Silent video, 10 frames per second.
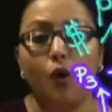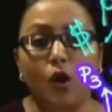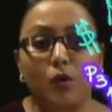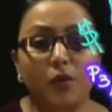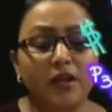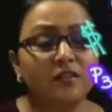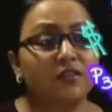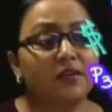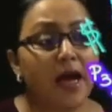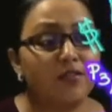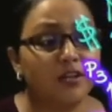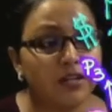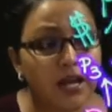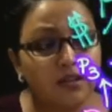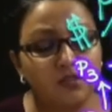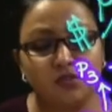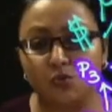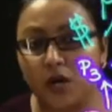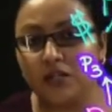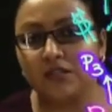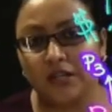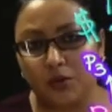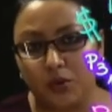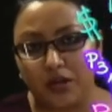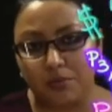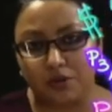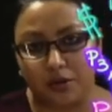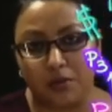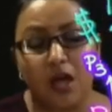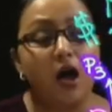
always gravitates towards an equilibrium.